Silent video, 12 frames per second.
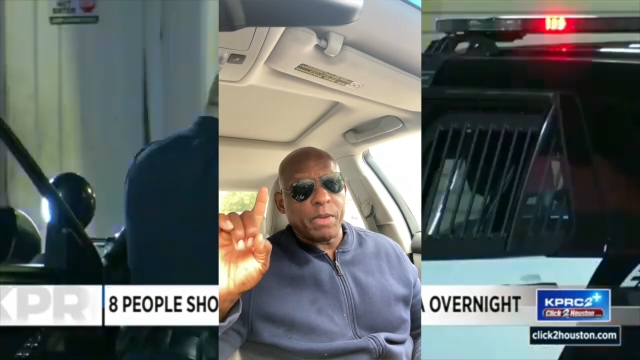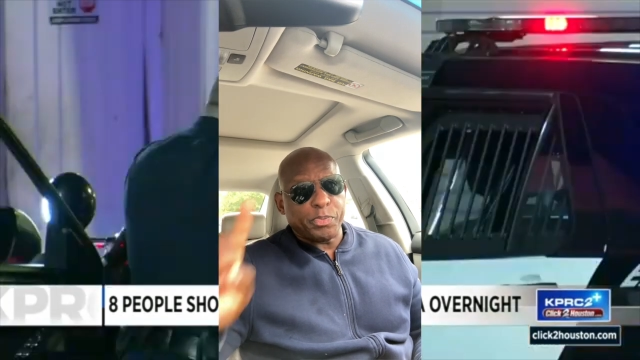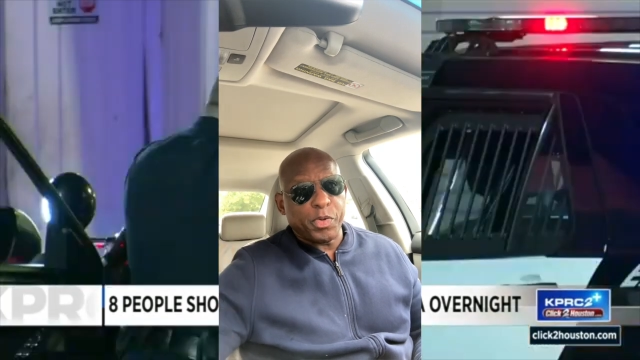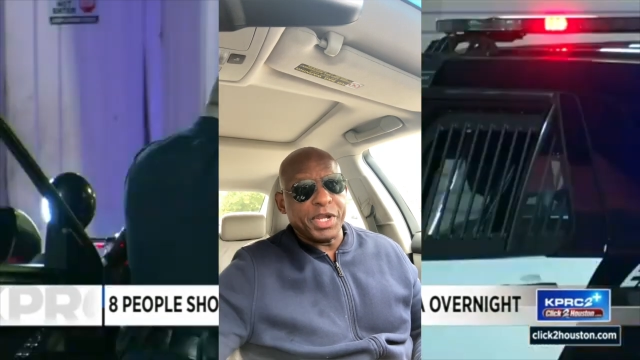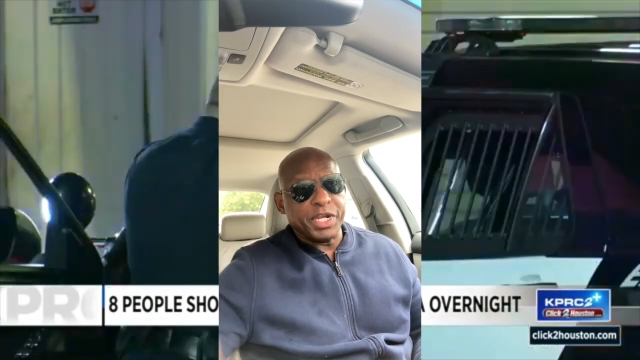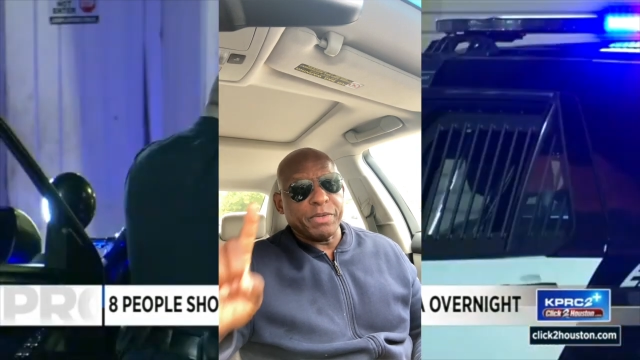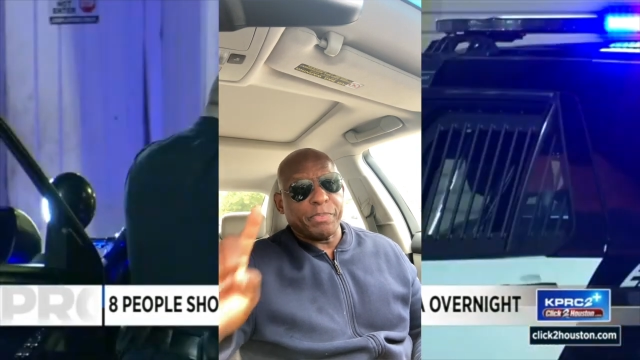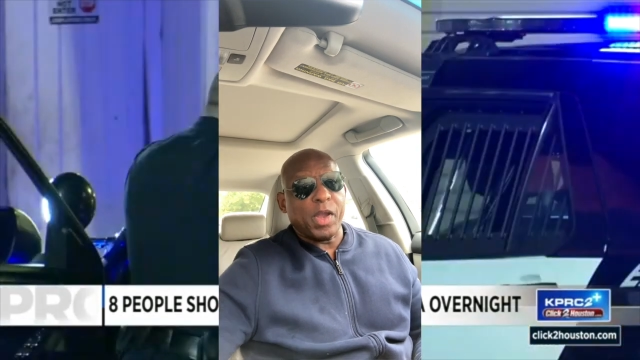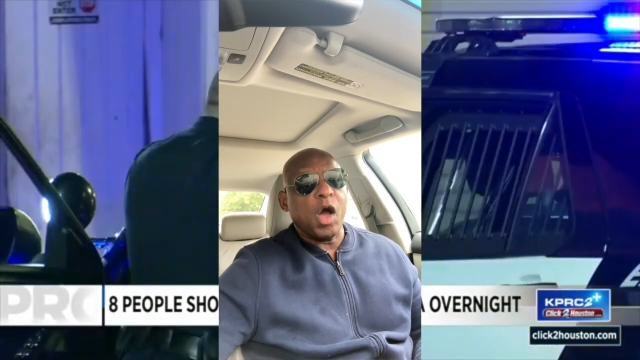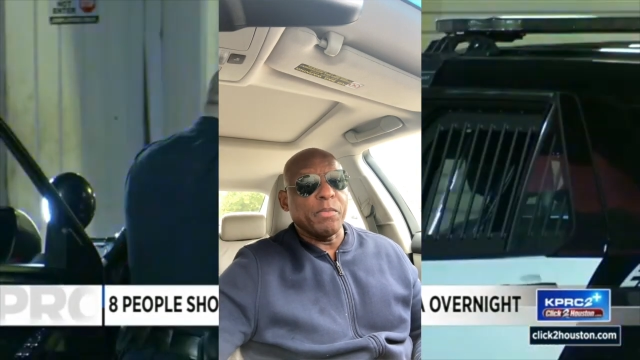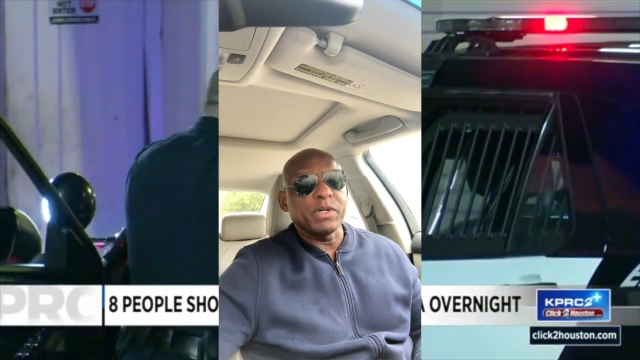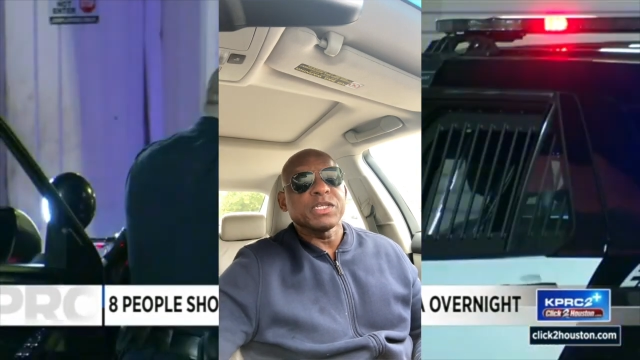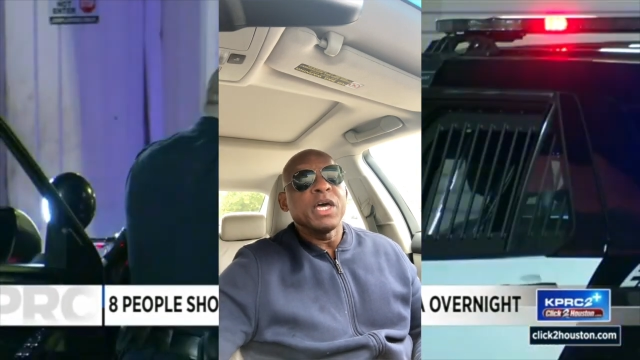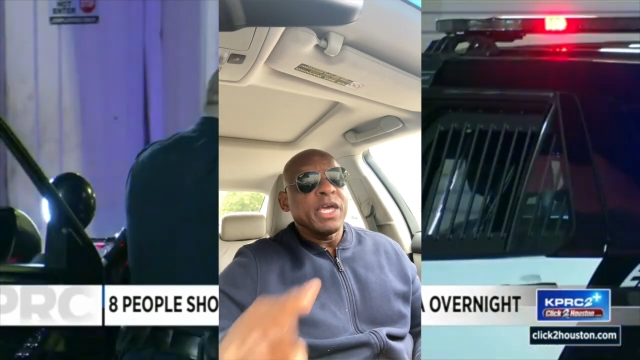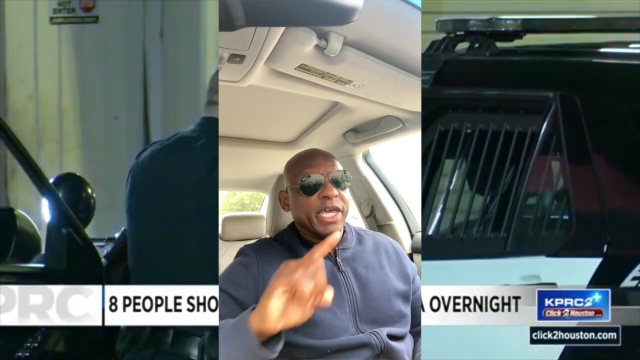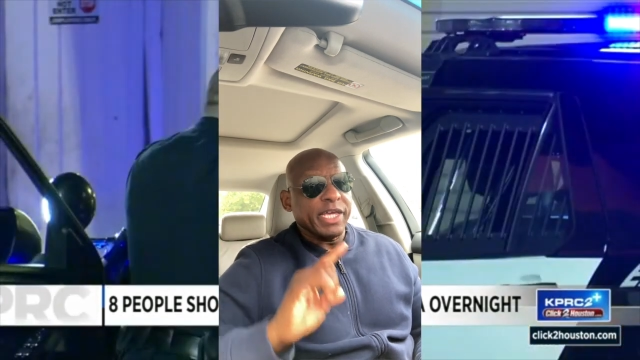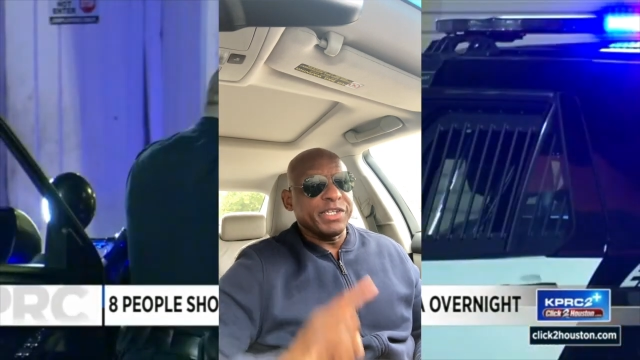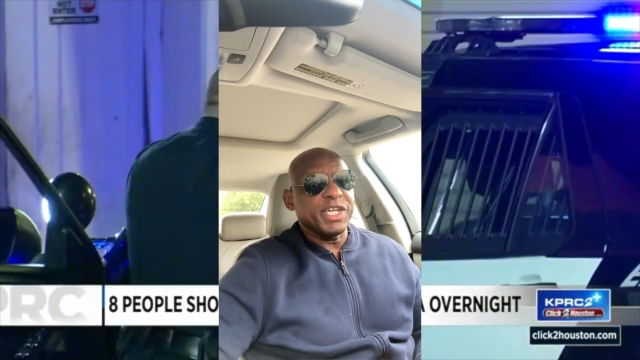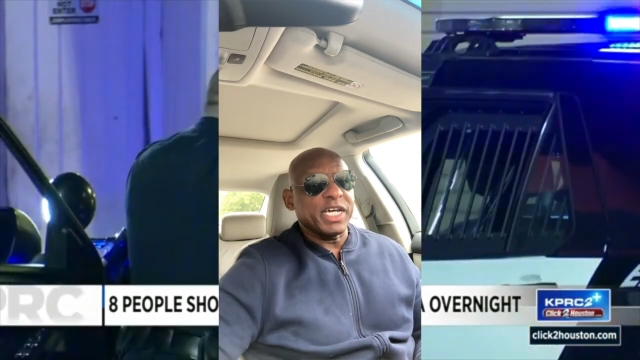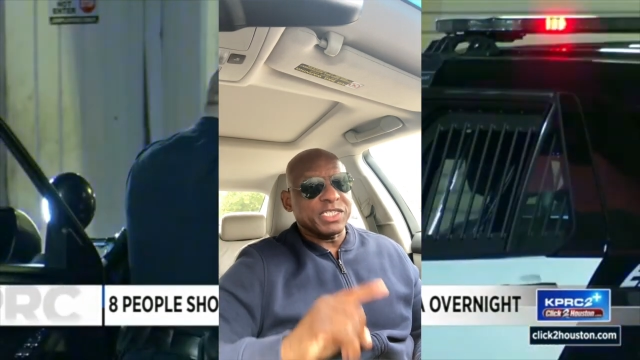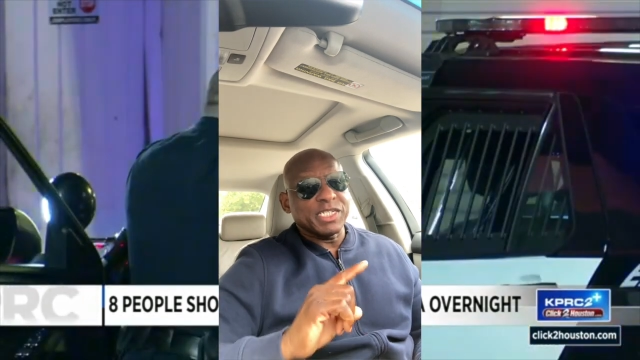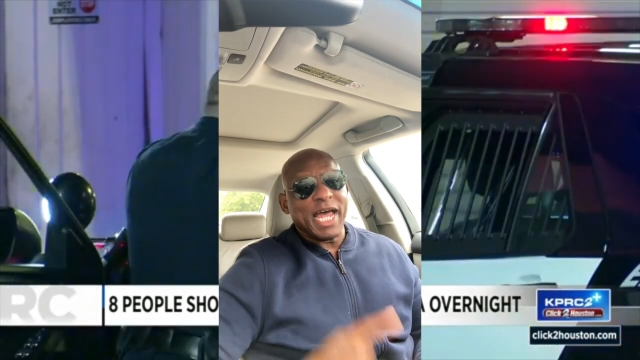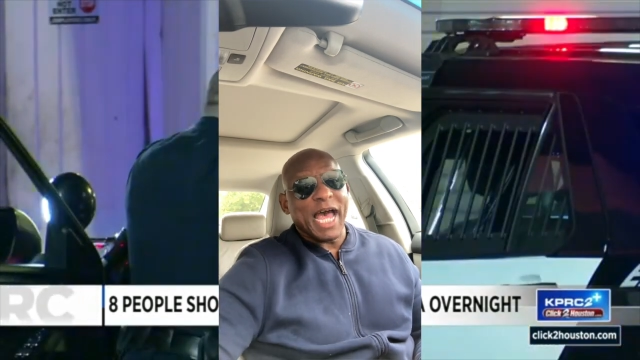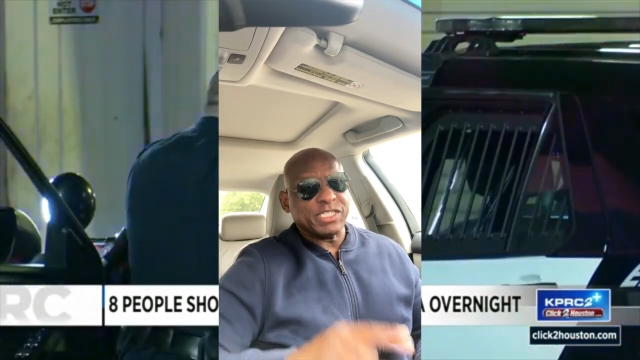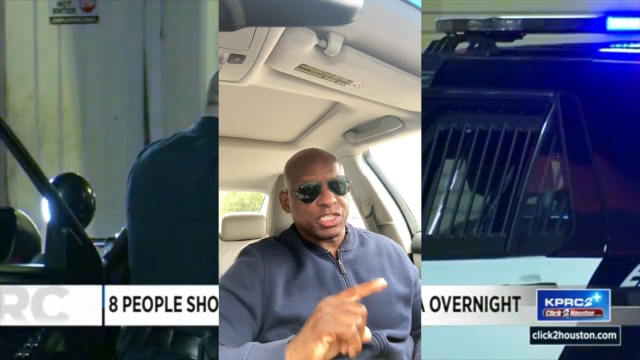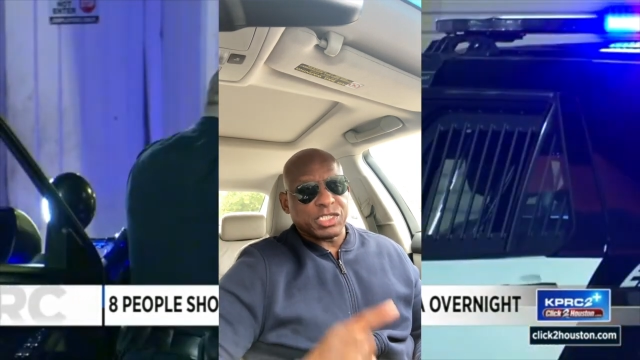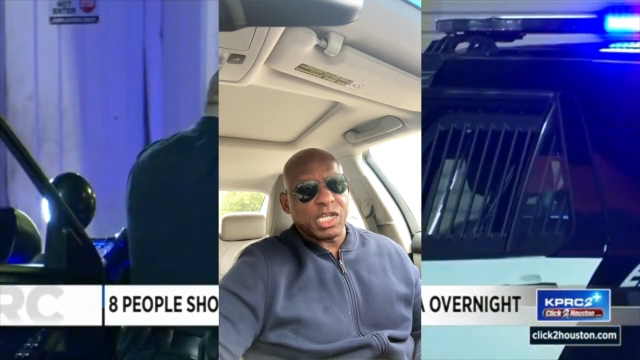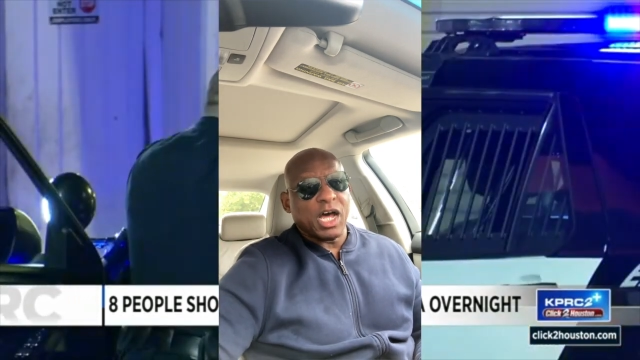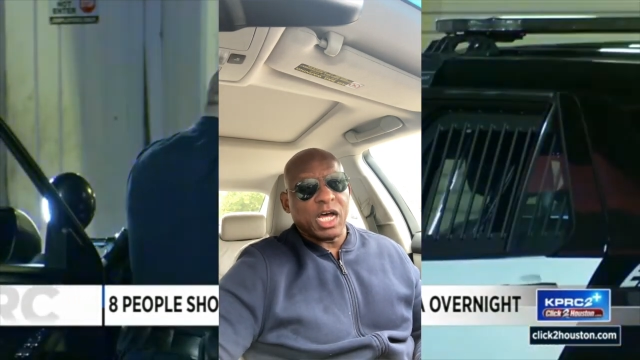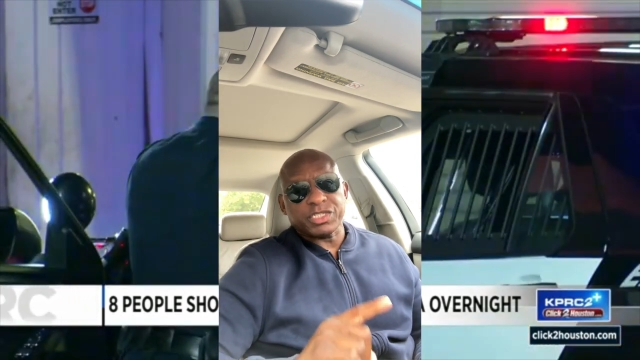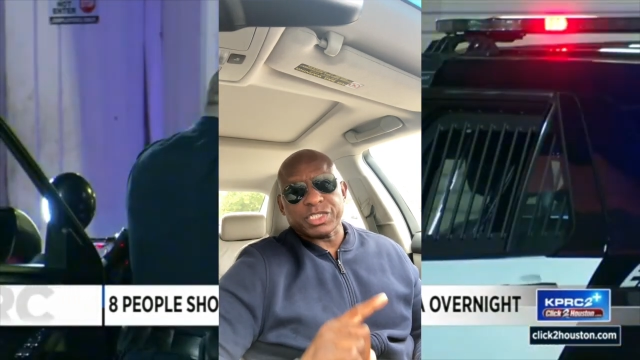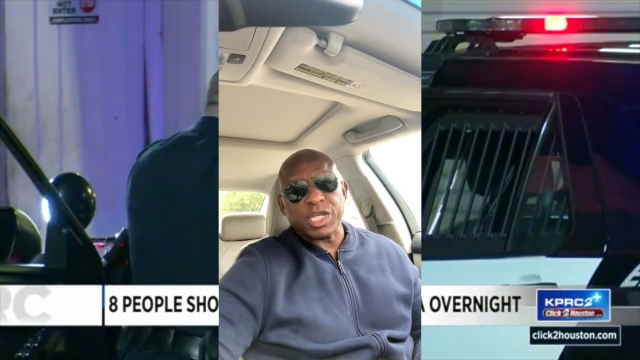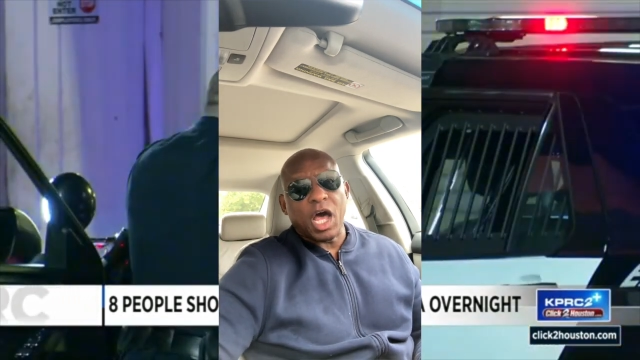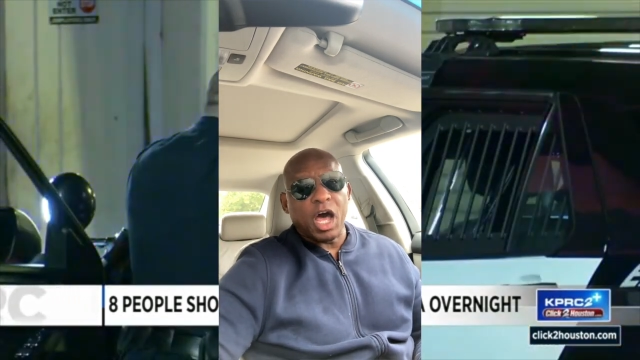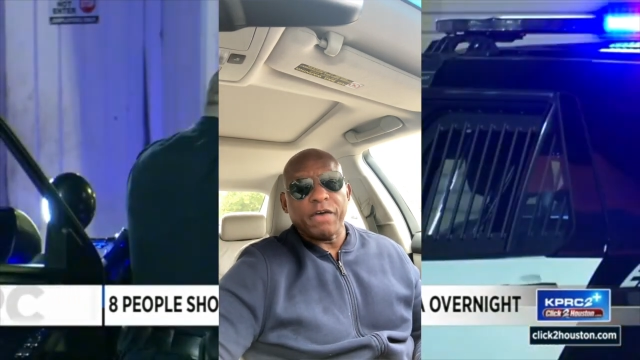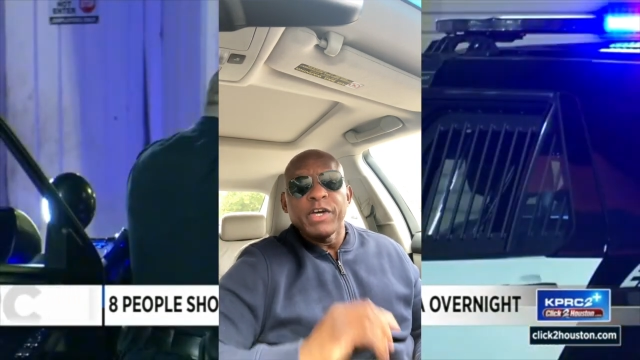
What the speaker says: printing diplomas, it does not solve